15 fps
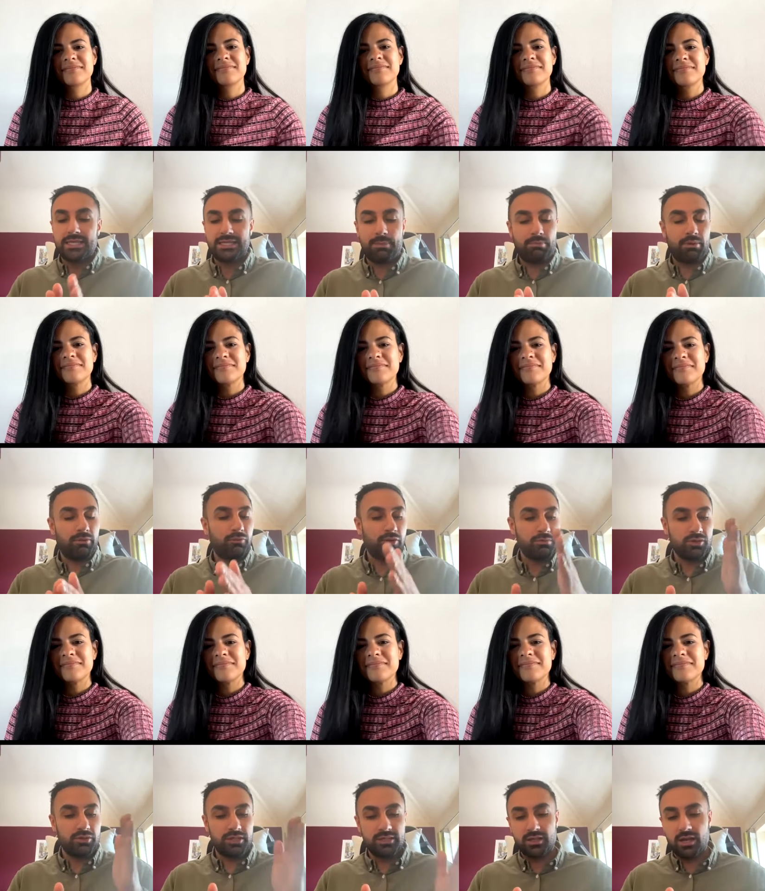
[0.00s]
Speaker 1: separate from your
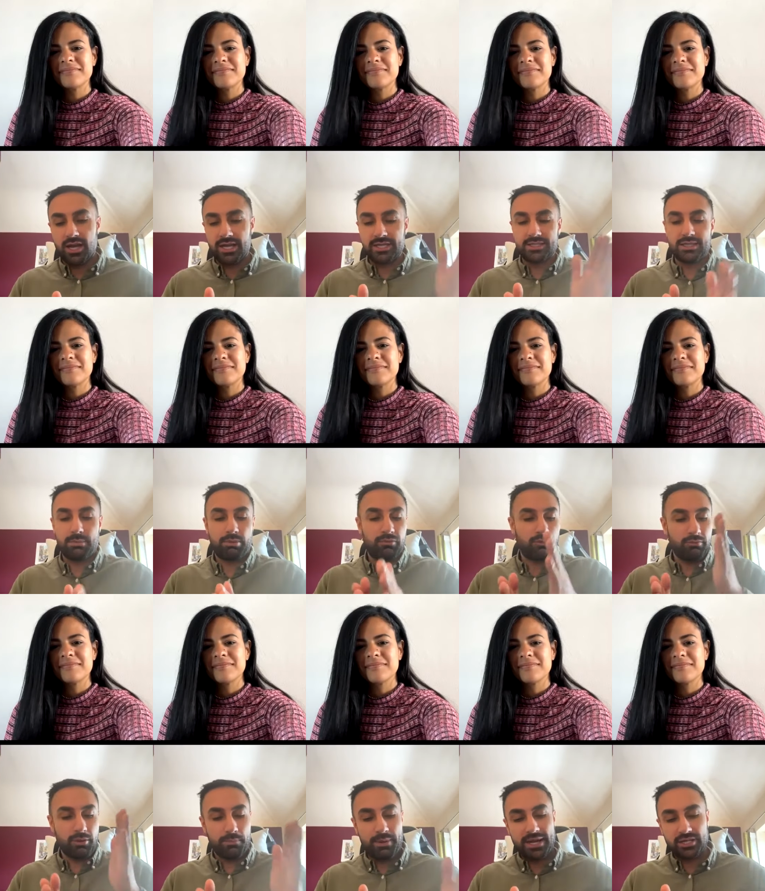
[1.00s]
desires, separate from
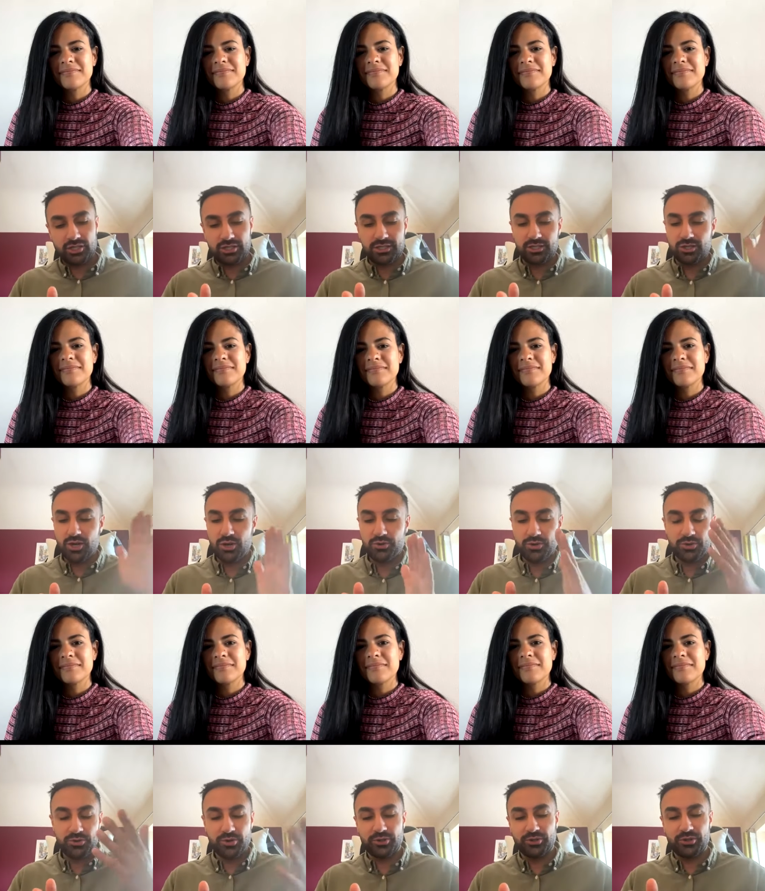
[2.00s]
your passions. No, no,
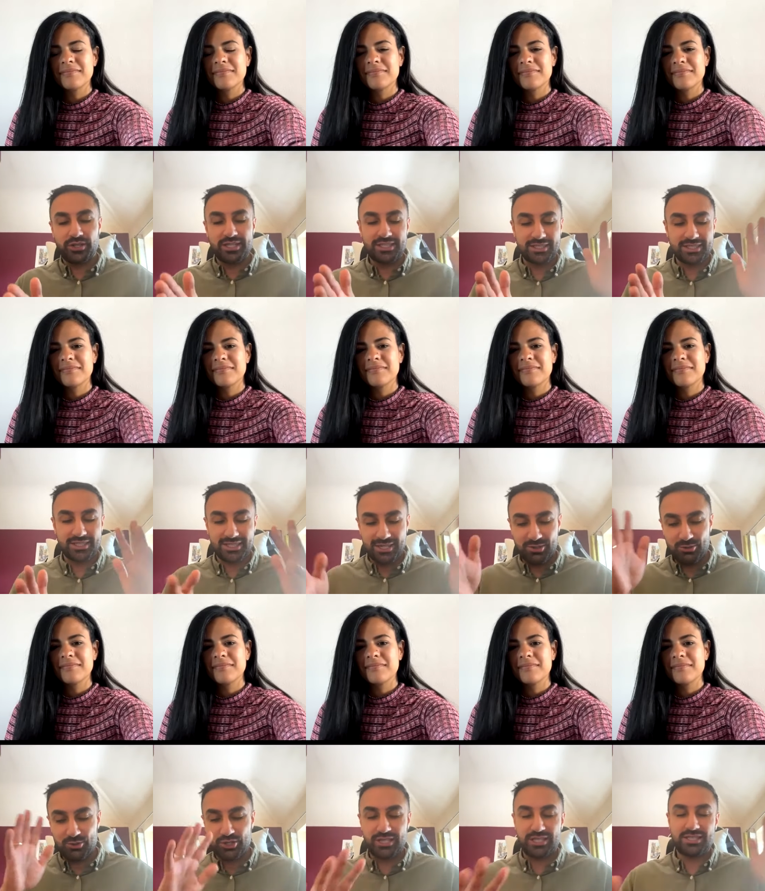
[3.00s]
no, no, no. That's this
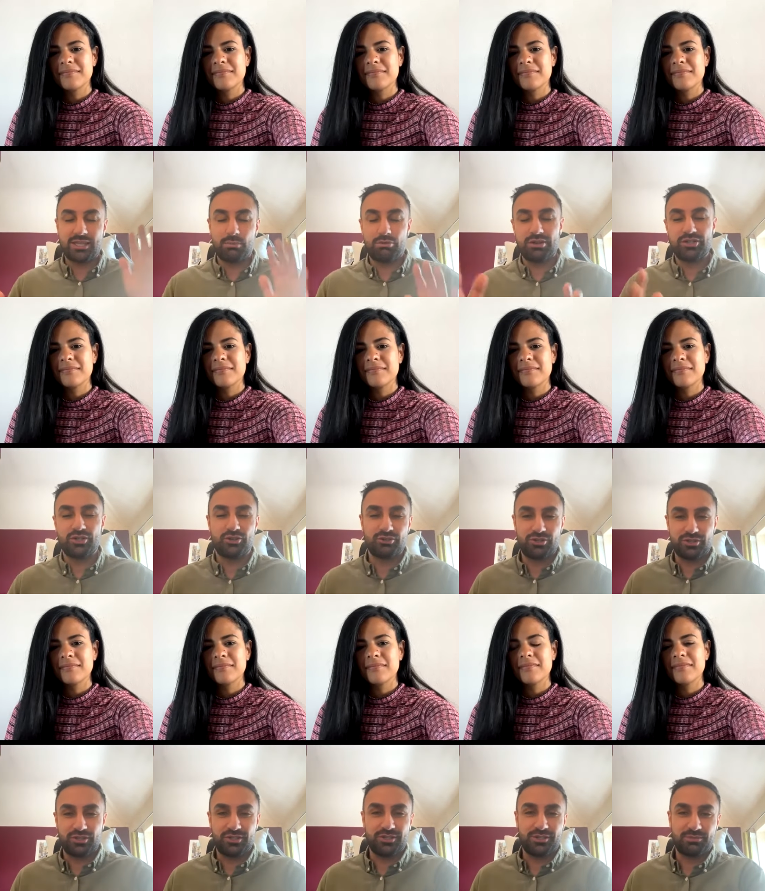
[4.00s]
illusion, a separation
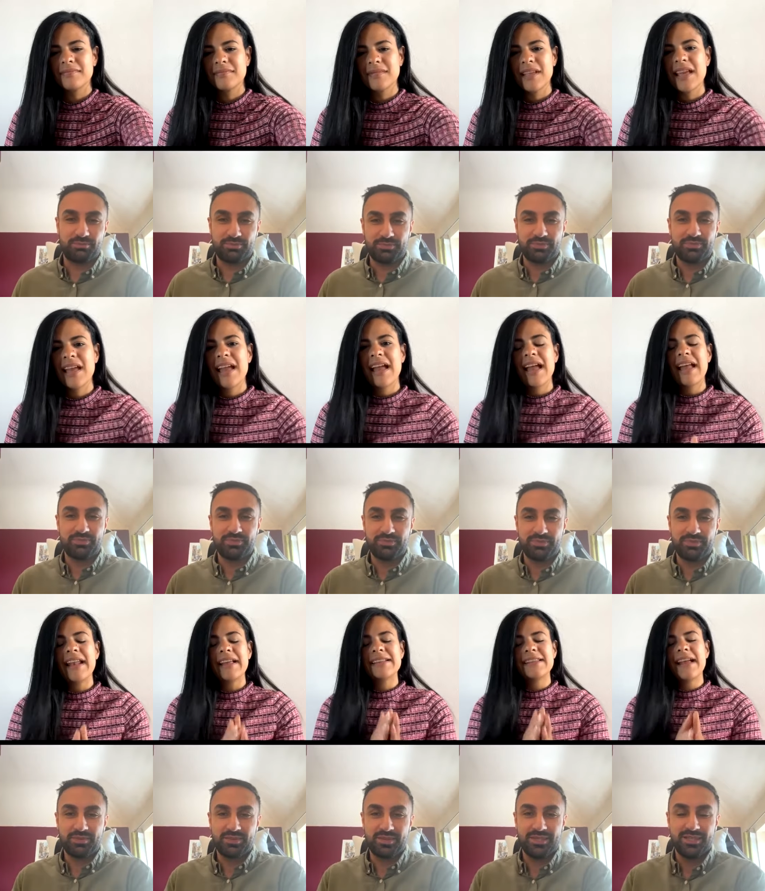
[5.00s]
consciousness
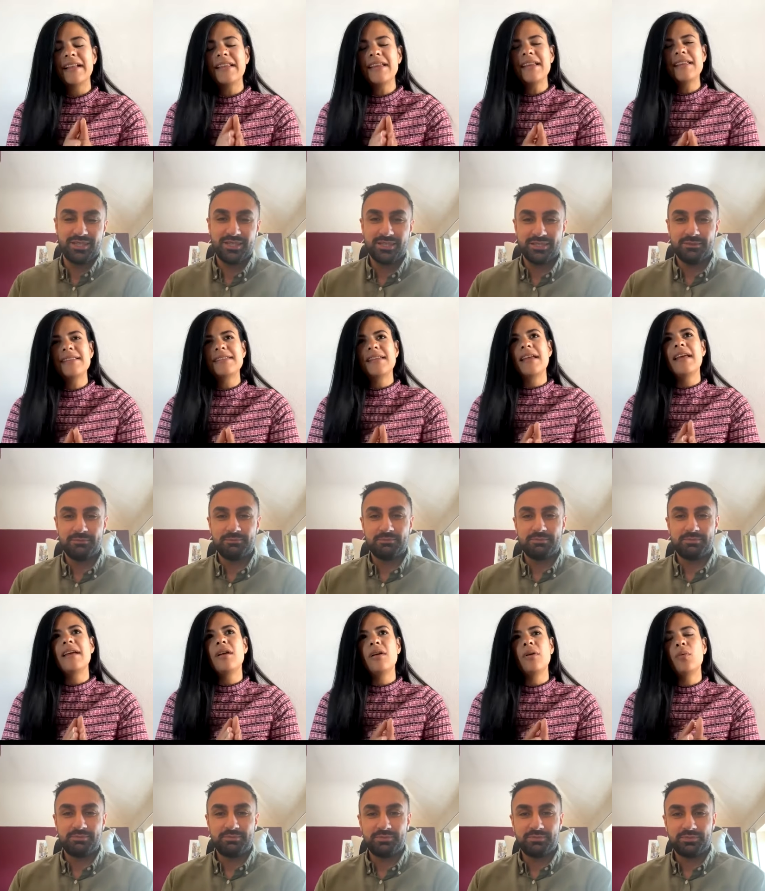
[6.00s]
Speaker 2: exactly
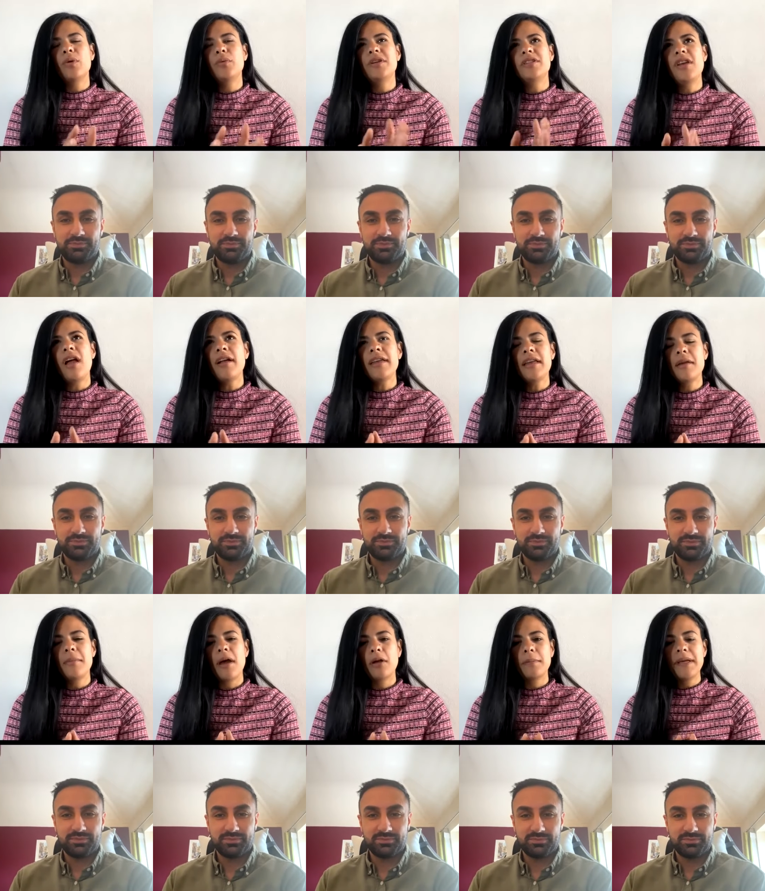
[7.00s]
uh, uh, what we're talking
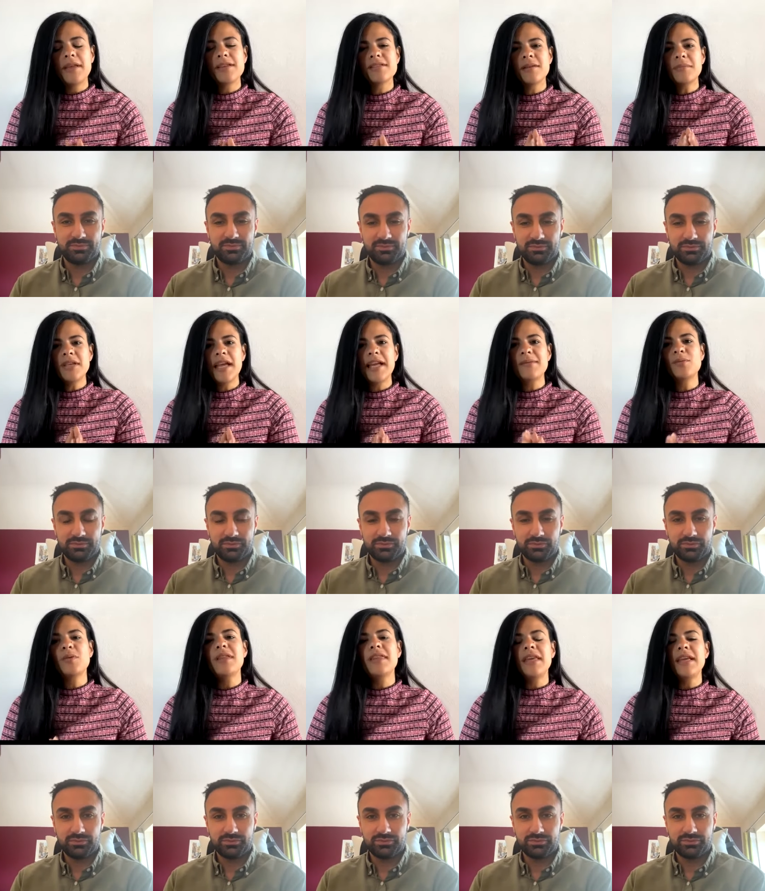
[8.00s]
about because sometimes
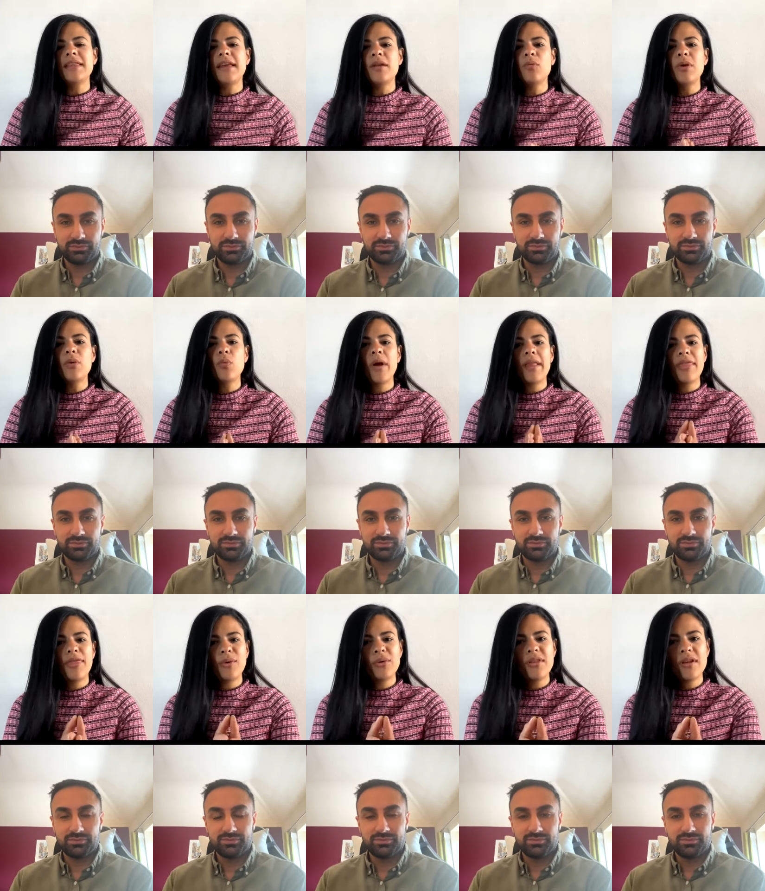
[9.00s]
we think that we went
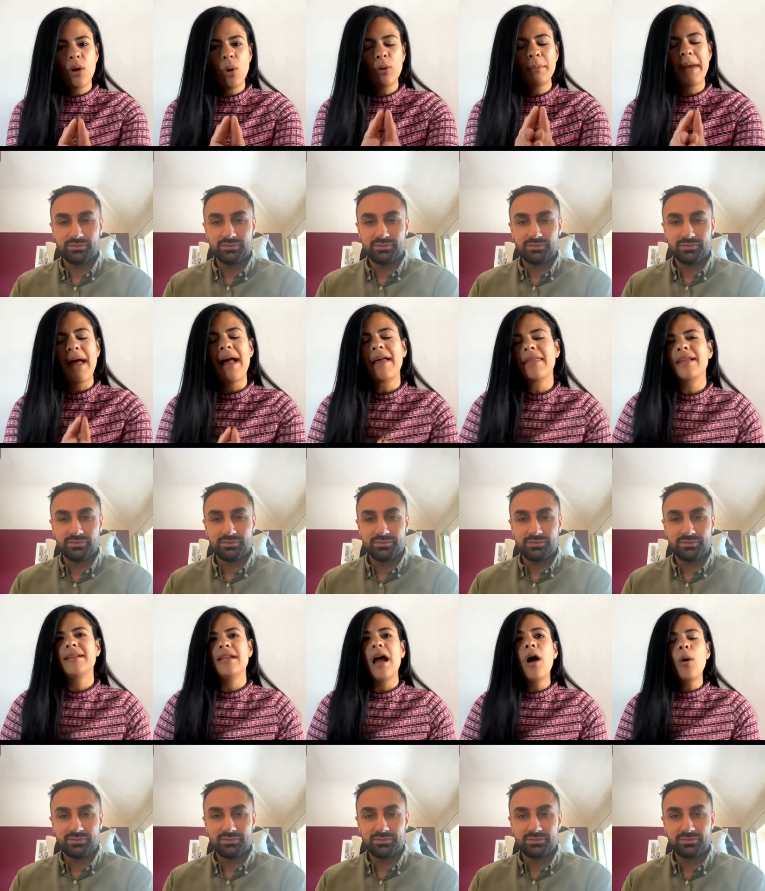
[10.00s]
through the whole path
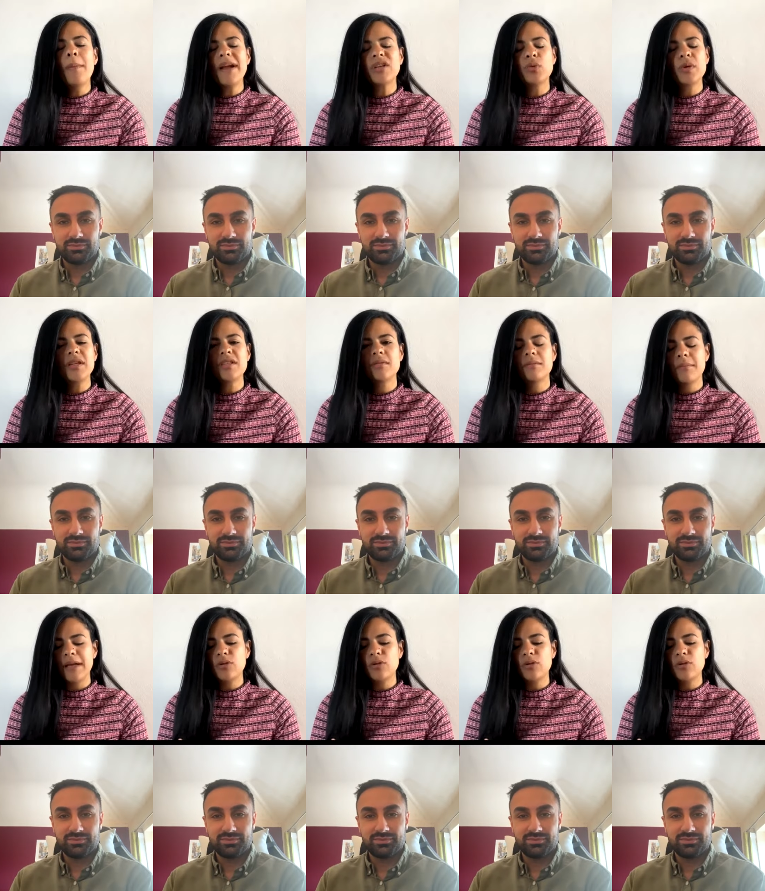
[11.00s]
and oh my twin my